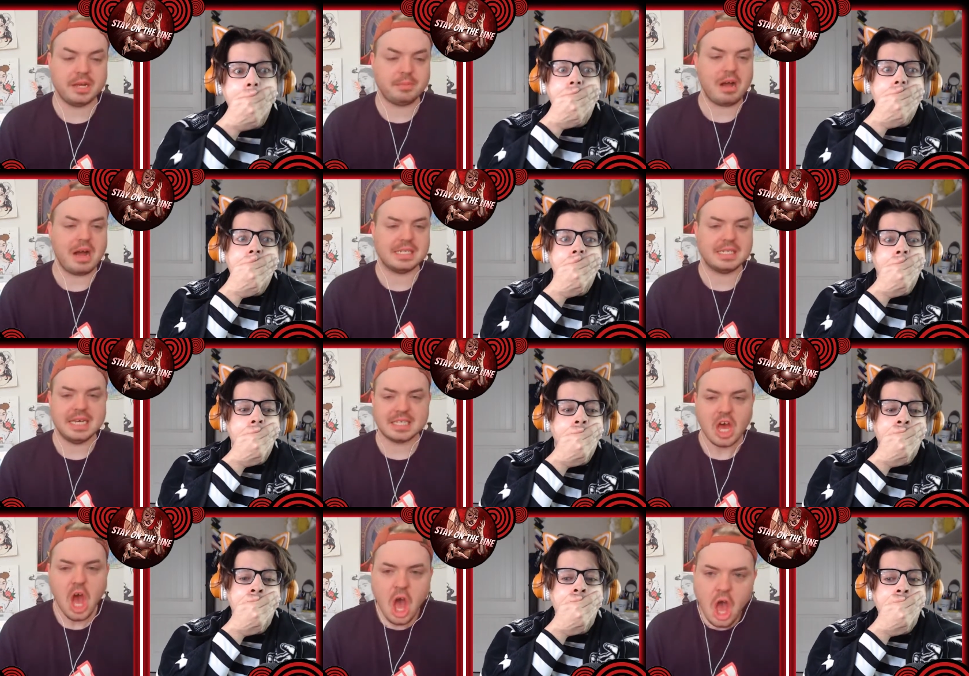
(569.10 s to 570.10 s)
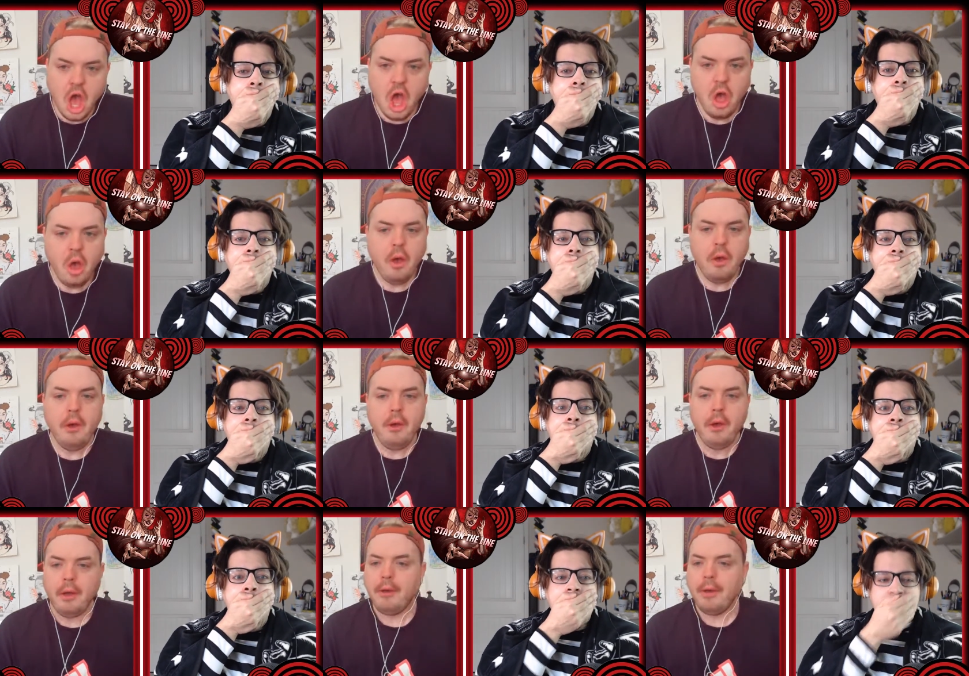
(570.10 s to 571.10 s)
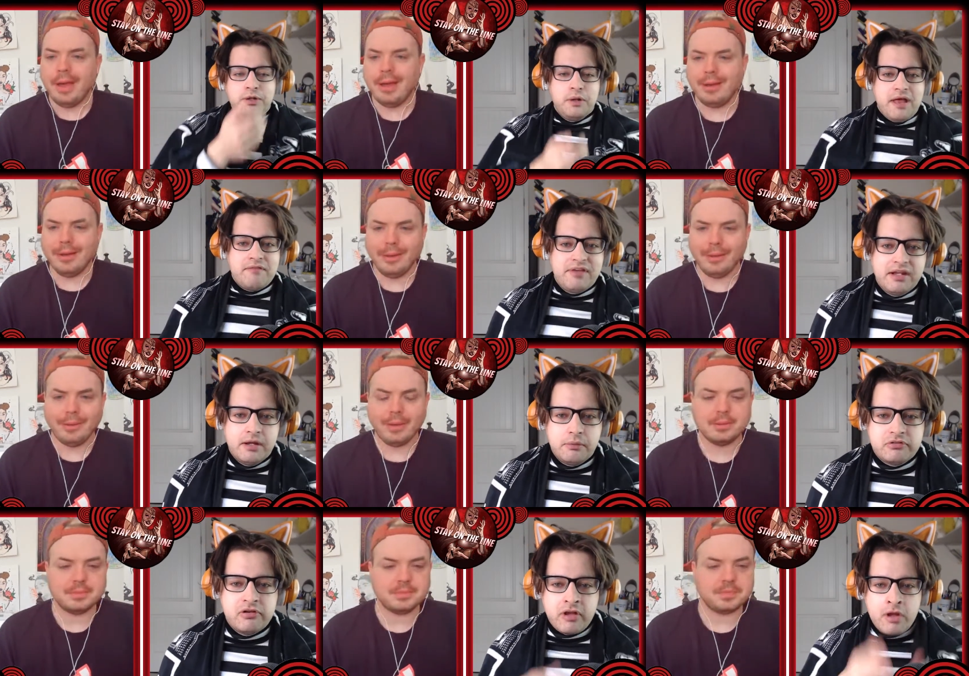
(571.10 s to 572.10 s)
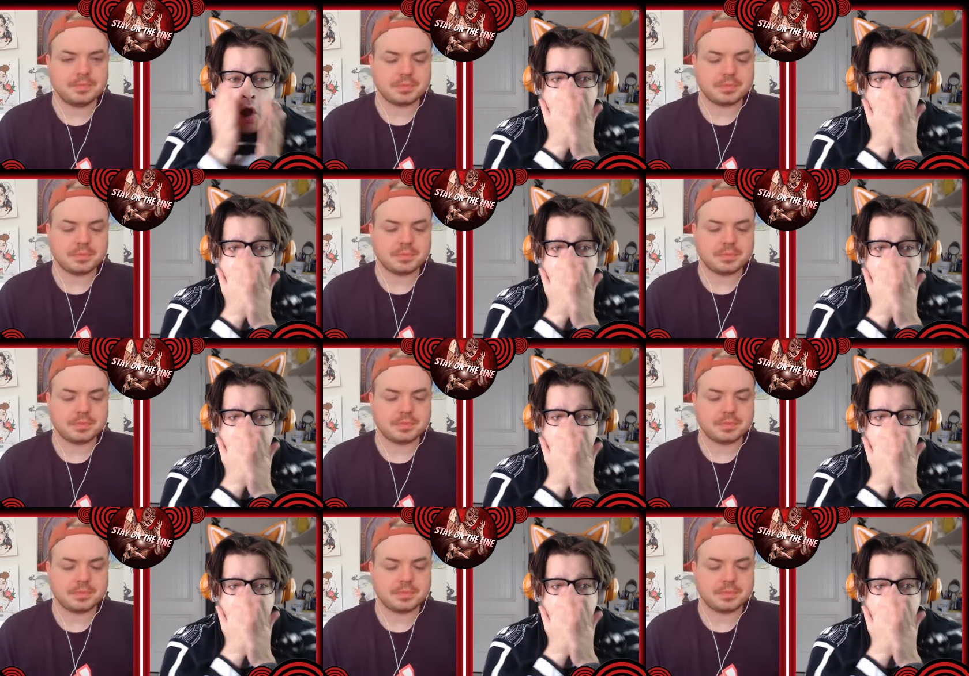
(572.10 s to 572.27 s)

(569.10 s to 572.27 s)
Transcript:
Speaker 1: process. You
Speaker 2: know that video where she's like,